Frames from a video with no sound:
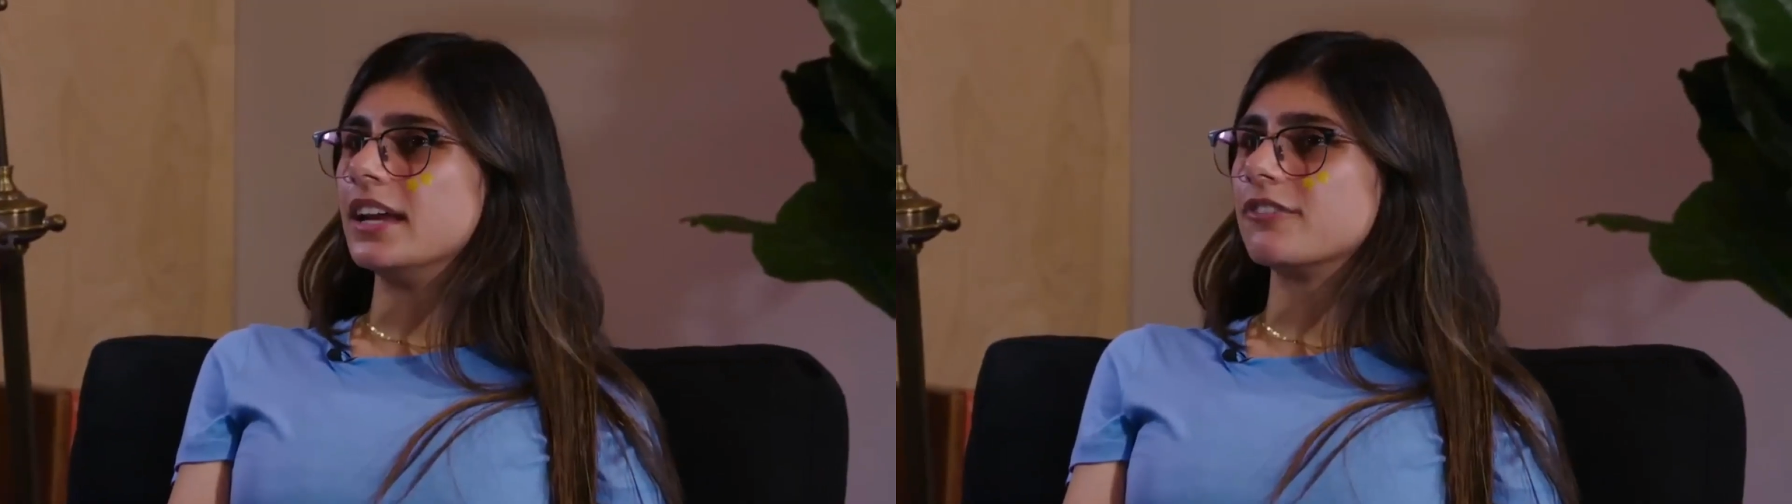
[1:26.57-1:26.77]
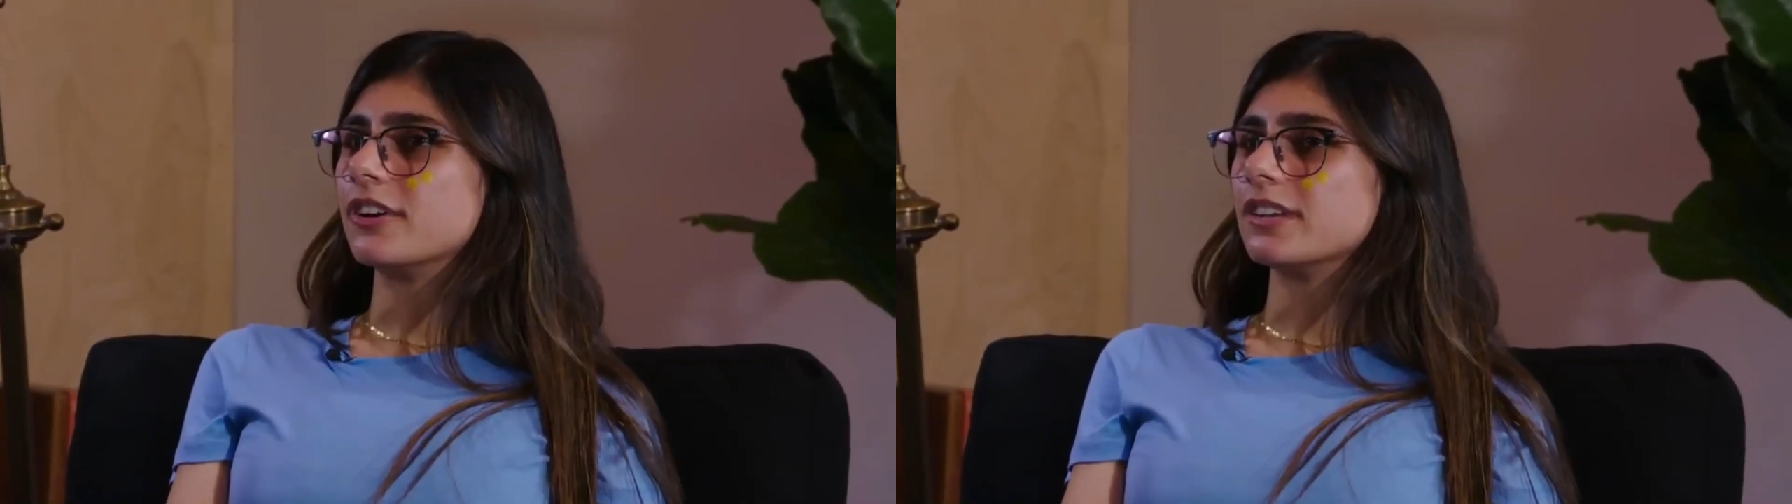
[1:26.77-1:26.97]

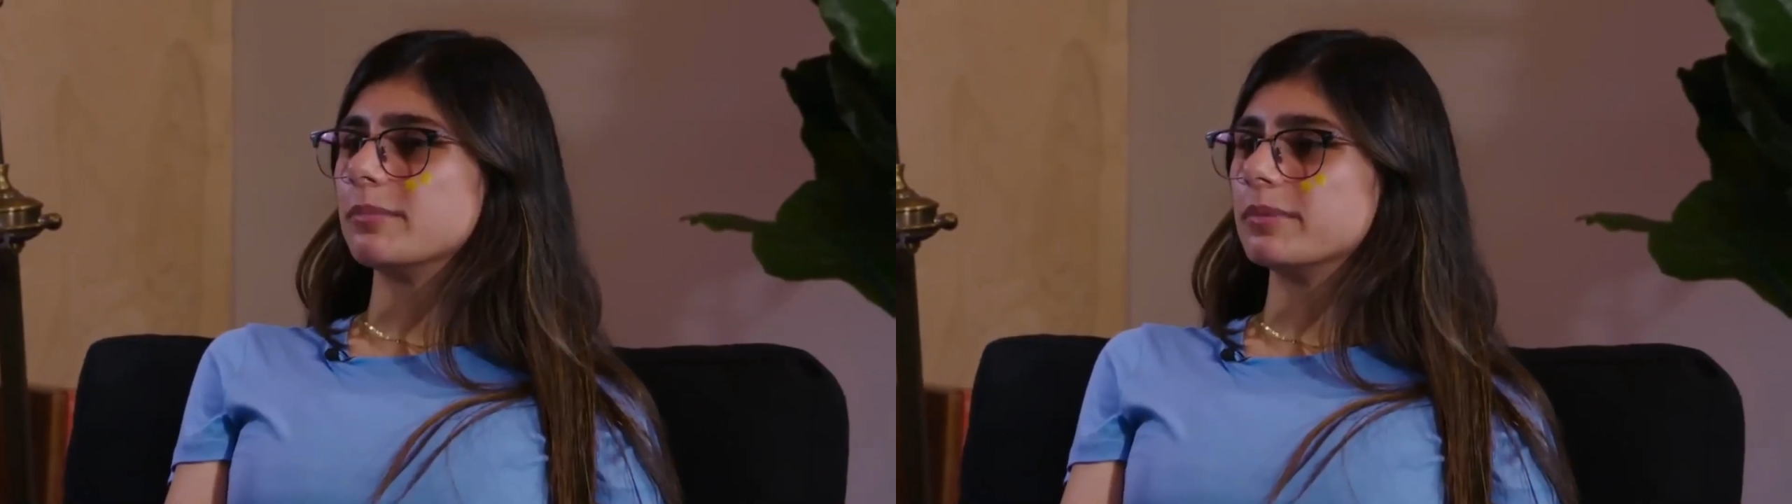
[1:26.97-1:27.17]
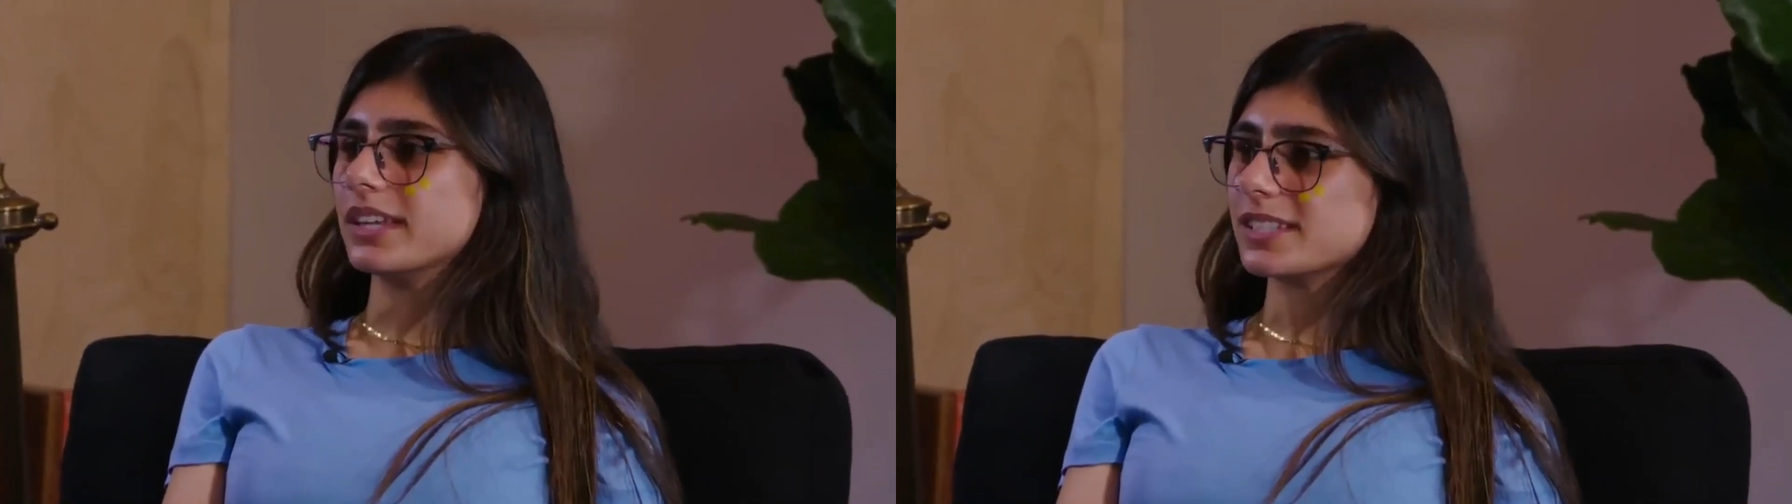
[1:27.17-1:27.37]
In her
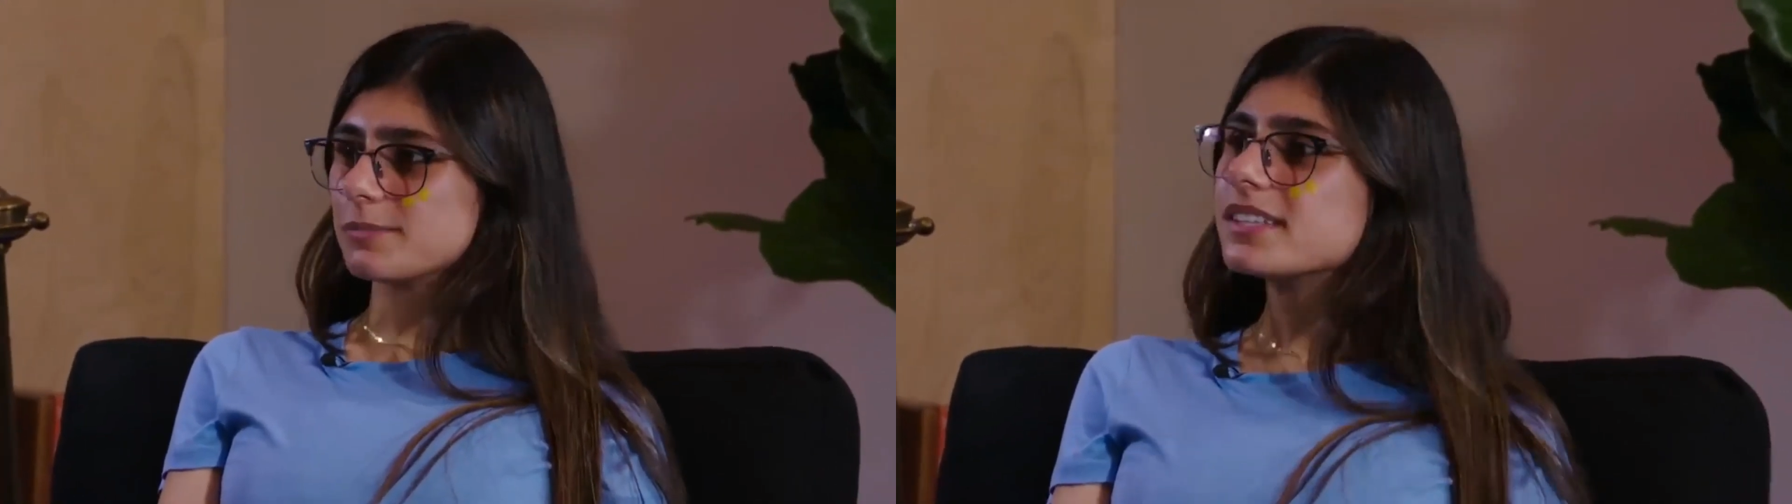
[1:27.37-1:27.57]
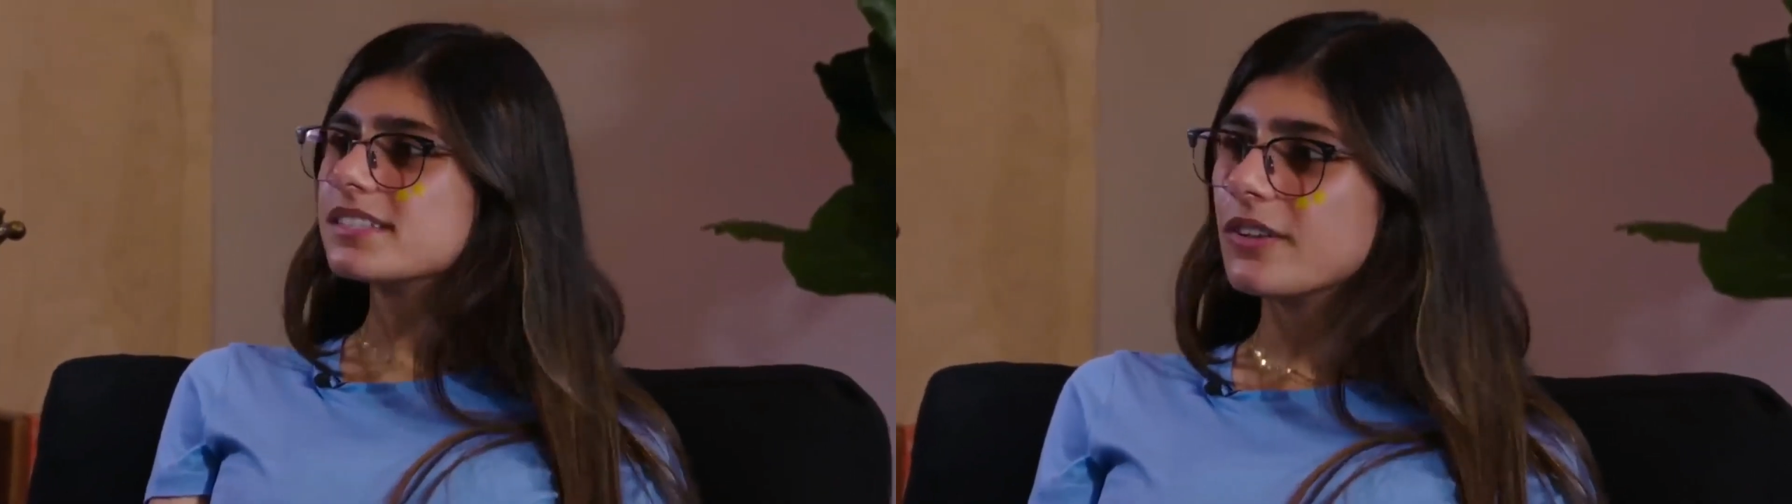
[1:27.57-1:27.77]
school
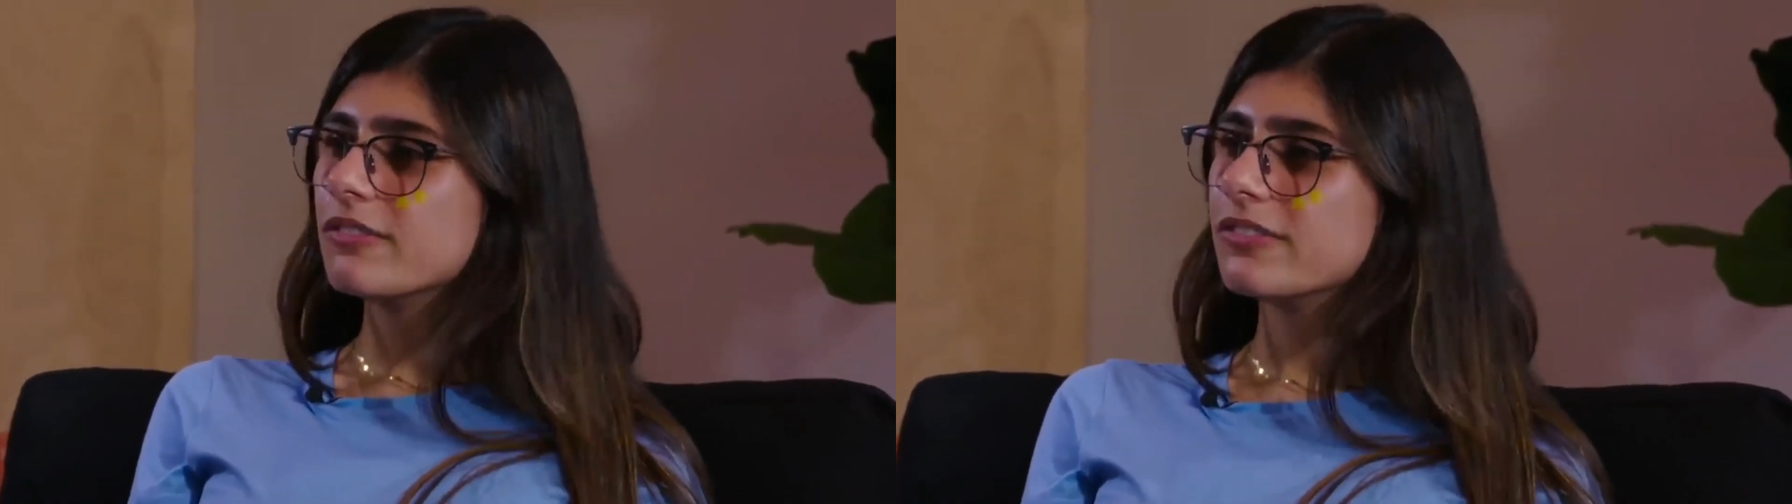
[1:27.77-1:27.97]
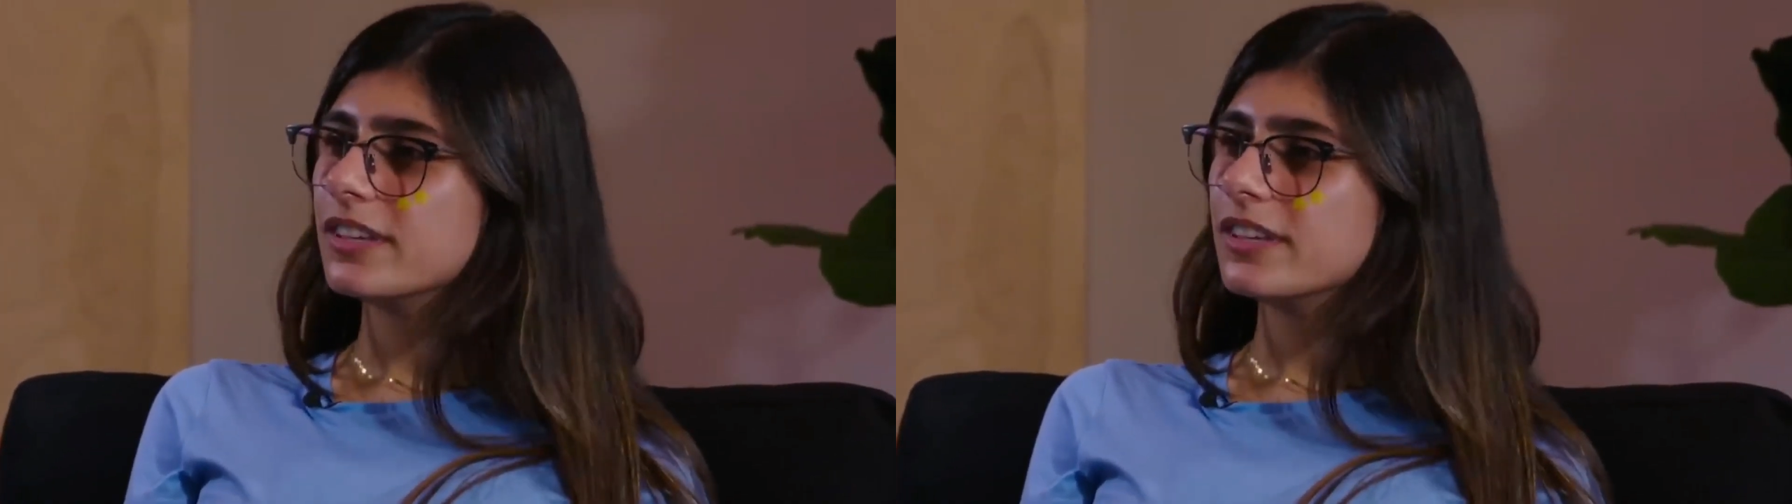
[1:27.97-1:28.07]
days,